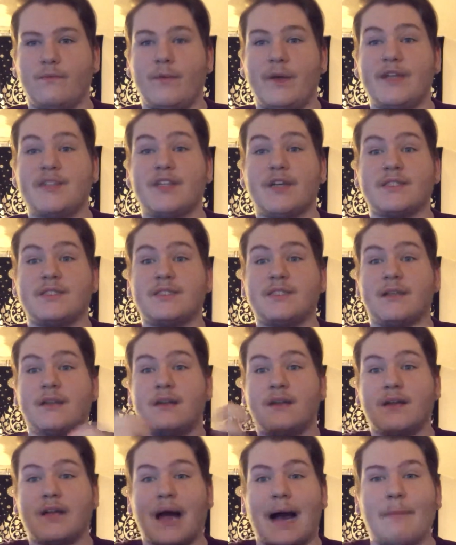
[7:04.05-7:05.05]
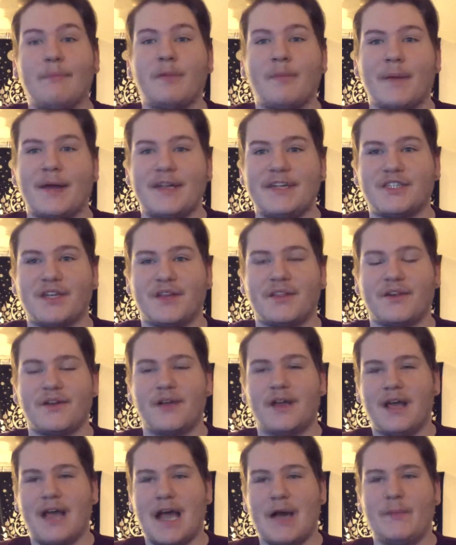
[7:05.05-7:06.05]
We just complement each
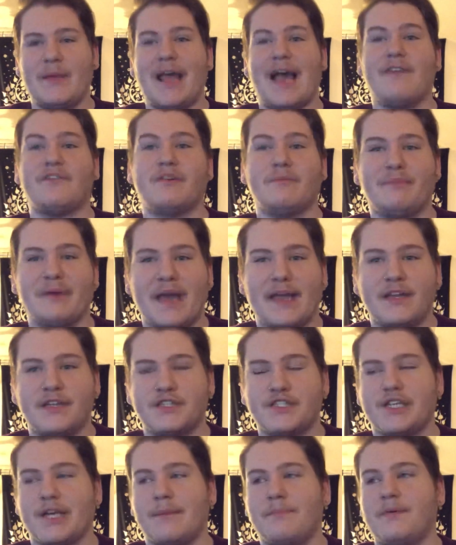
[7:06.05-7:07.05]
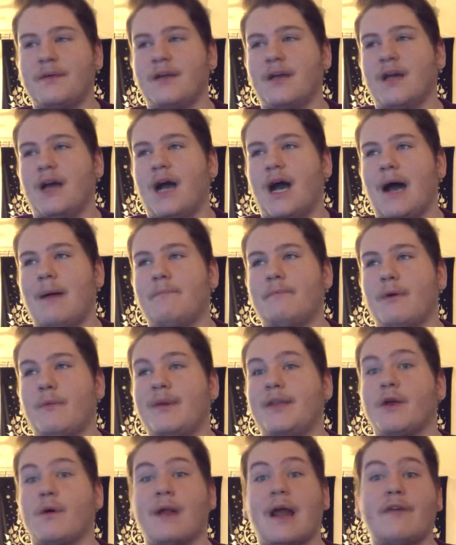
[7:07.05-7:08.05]
other and we have companionship, um, but
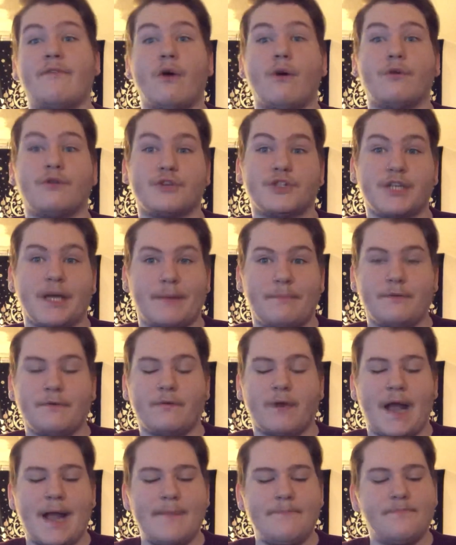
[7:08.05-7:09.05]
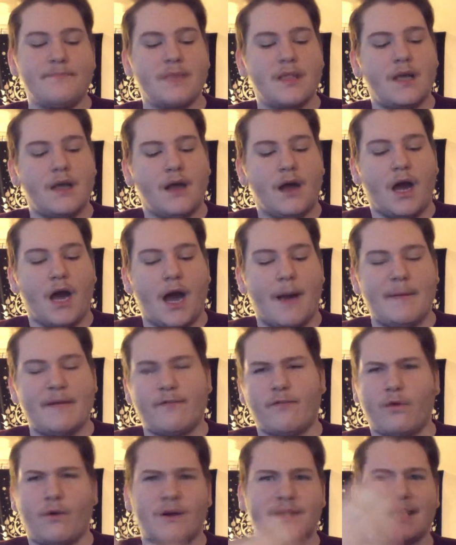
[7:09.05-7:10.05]
we don't have ownership, right? Um, and
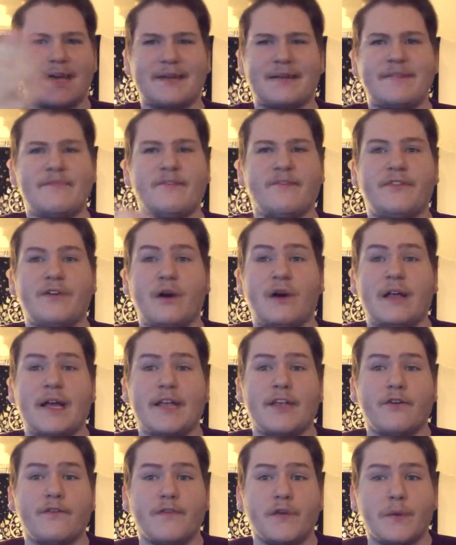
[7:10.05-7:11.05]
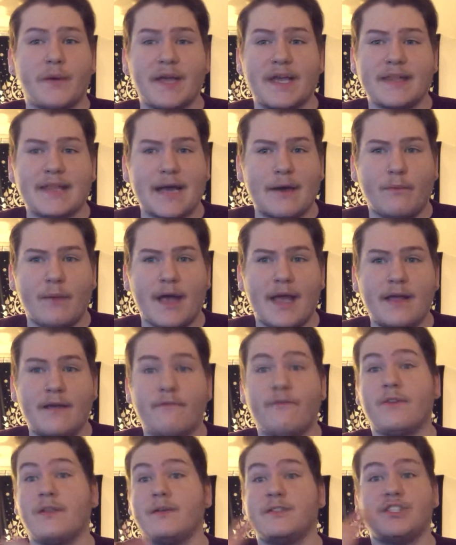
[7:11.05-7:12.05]
of course, I don't even feel like you're viewing it that way.
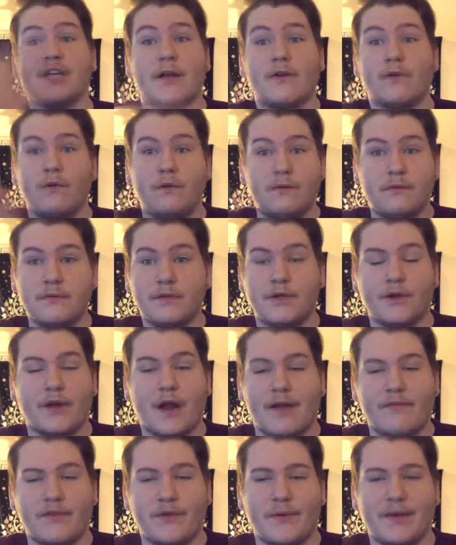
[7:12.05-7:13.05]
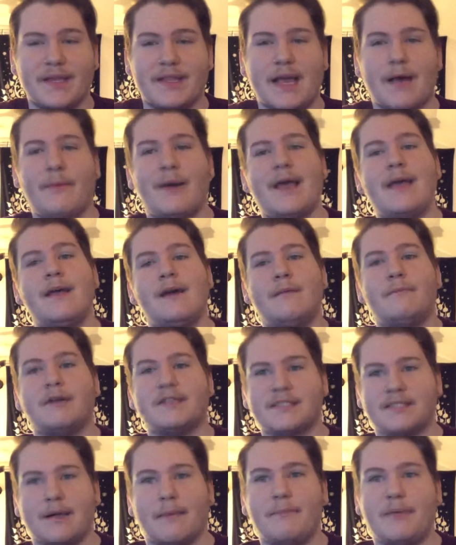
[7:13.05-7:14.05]
For the general, you're not viewing it that way,
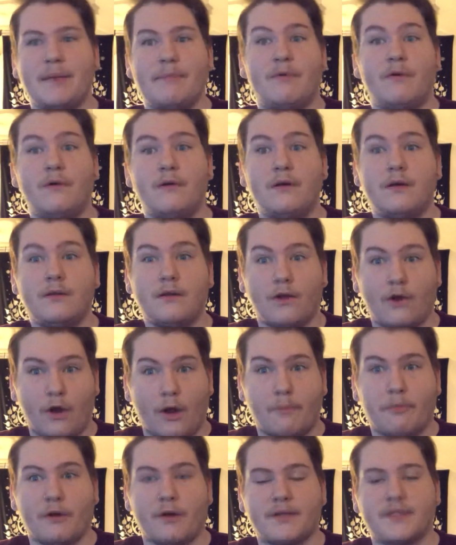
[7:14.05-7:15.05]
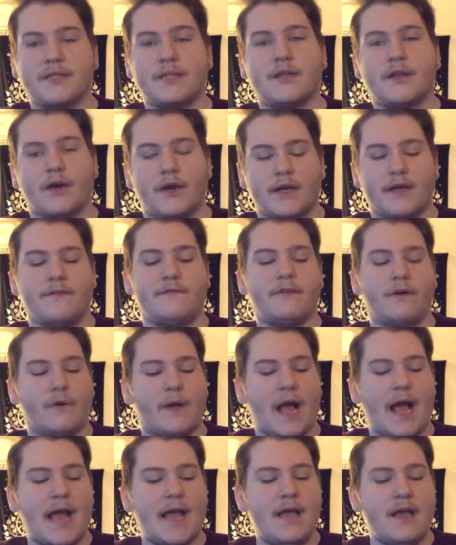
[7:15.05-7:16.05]
but some people or a person could have,
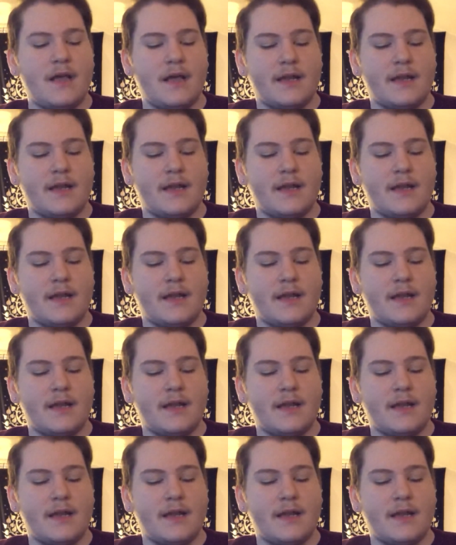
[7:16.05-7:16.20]
okay?